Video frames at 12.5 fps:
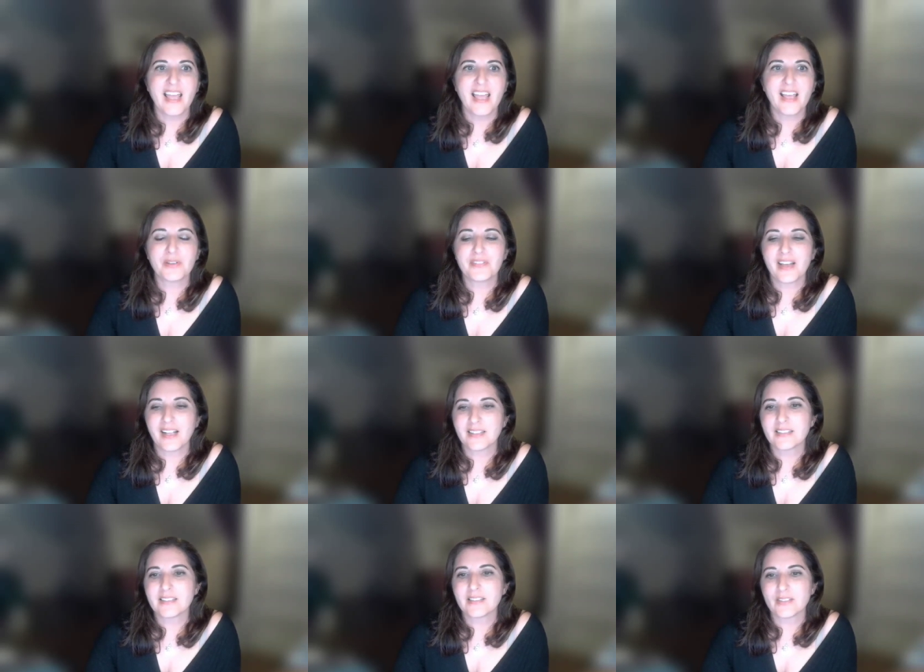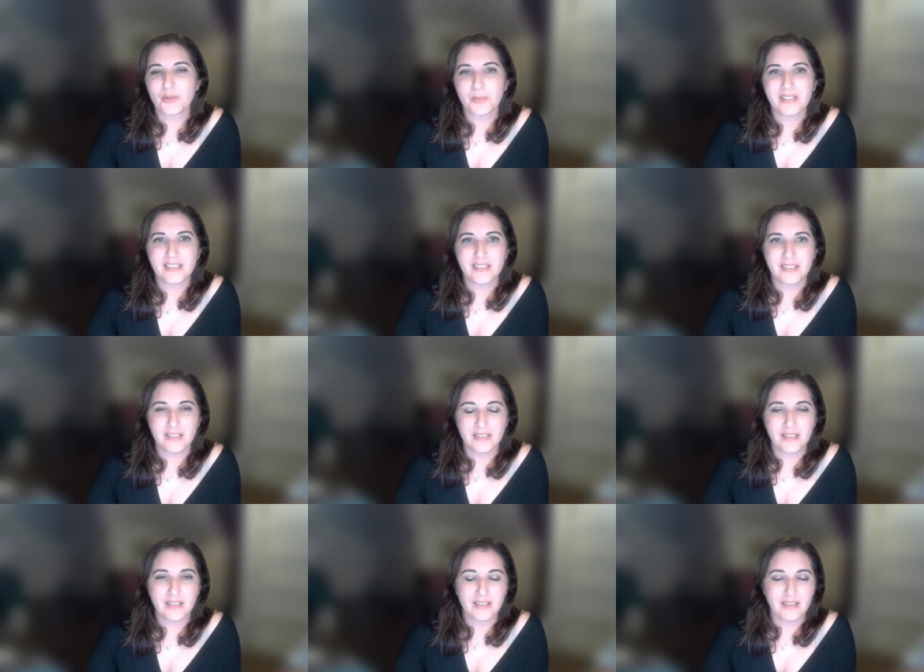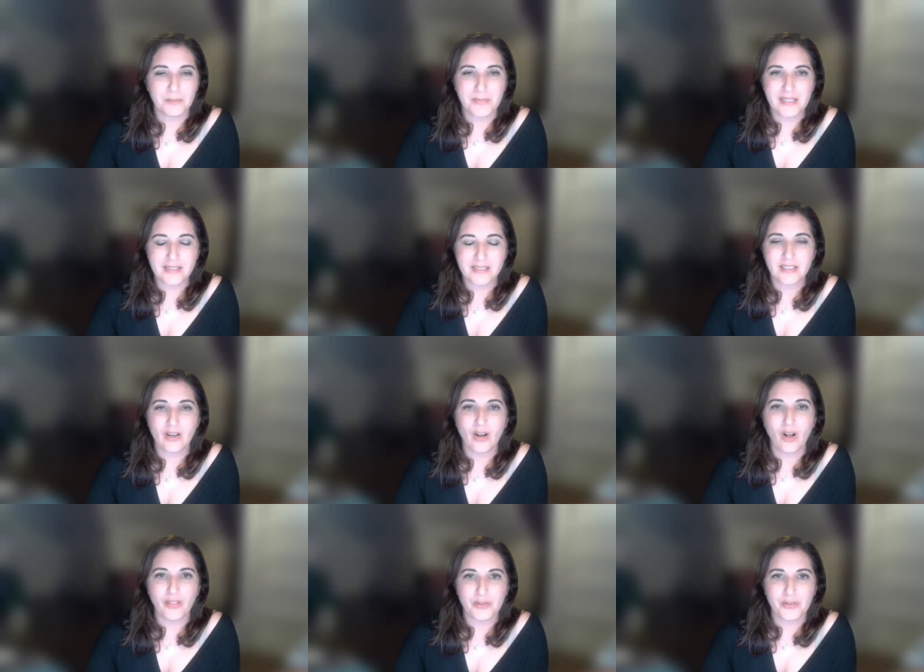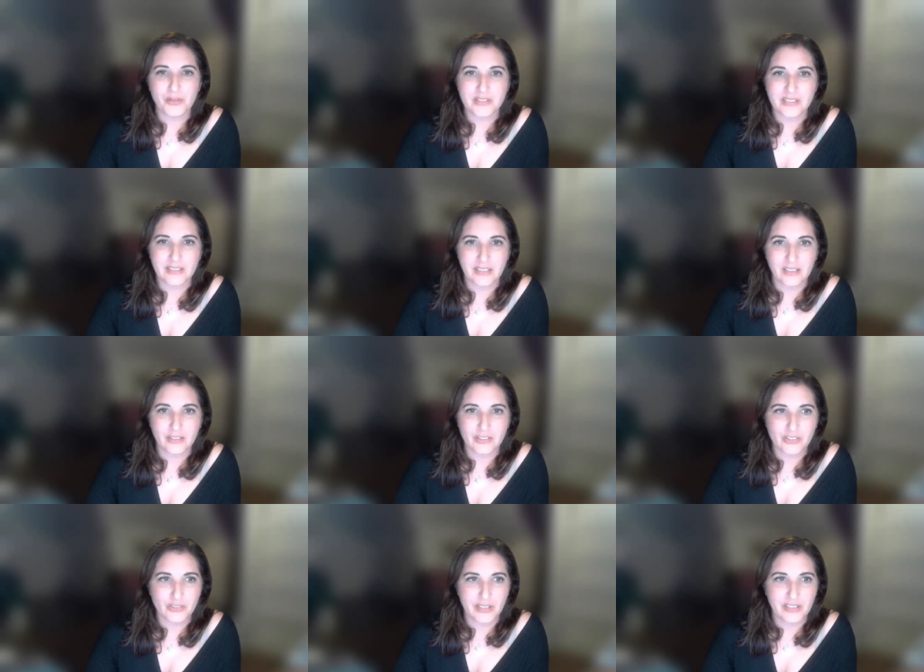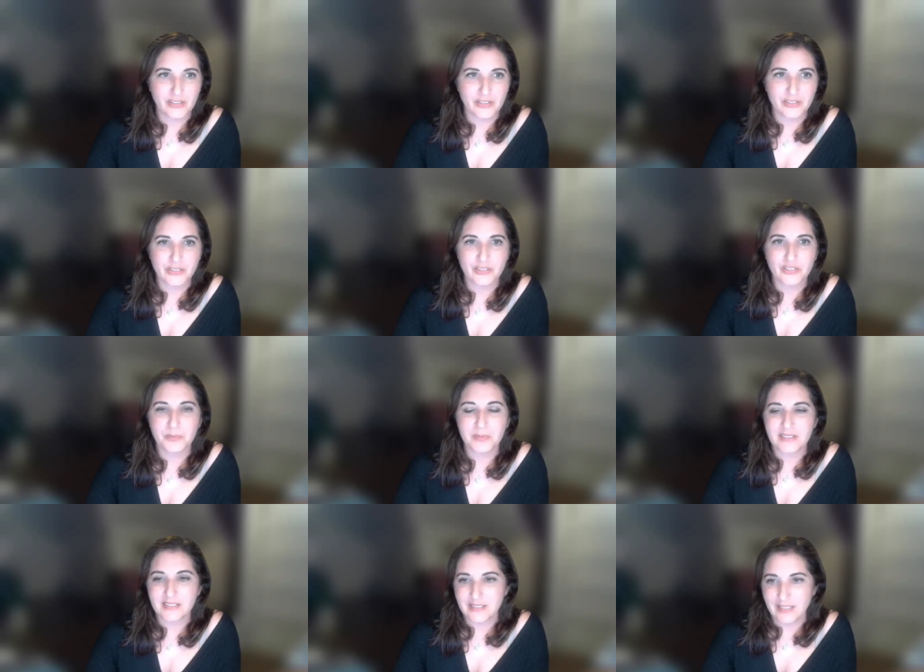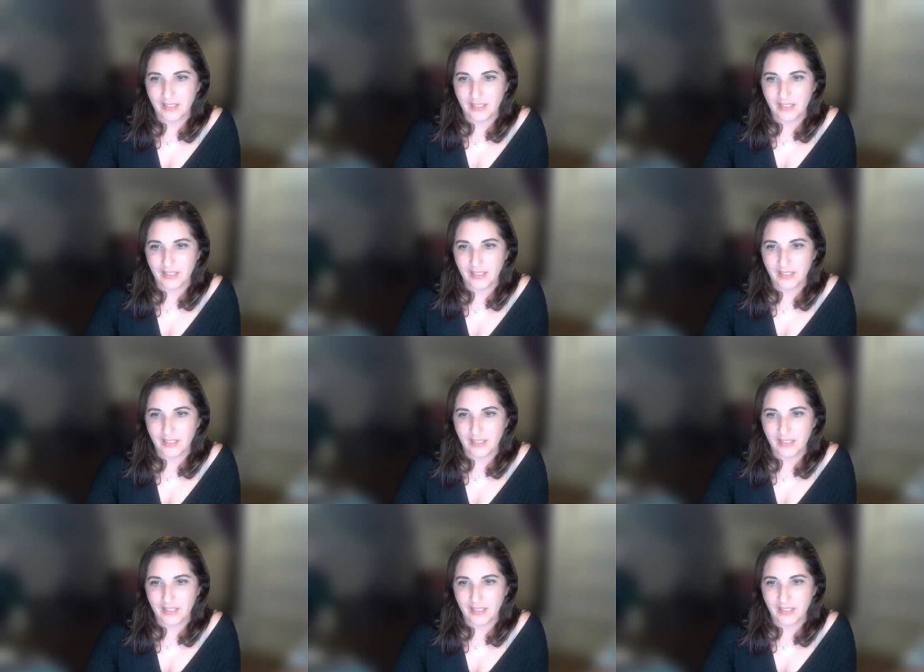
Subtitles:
And we've had so many amazing authors and illustrators who've been